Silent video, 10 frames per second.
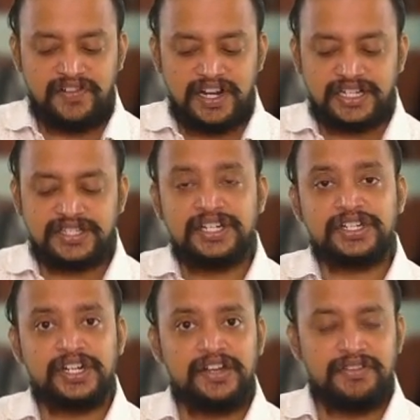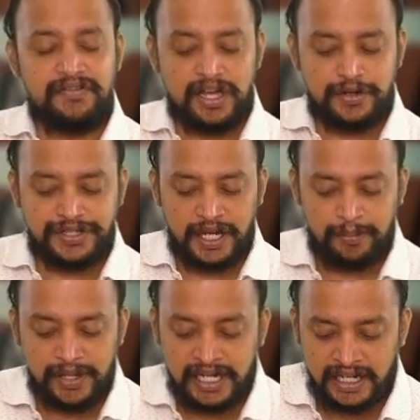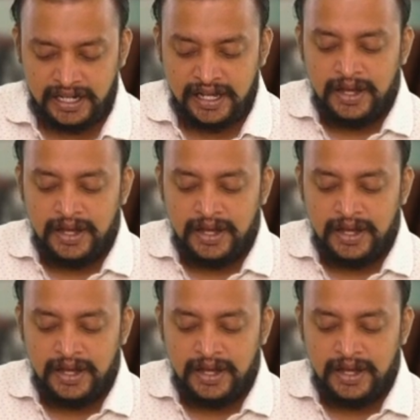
for extension of the warehousing period.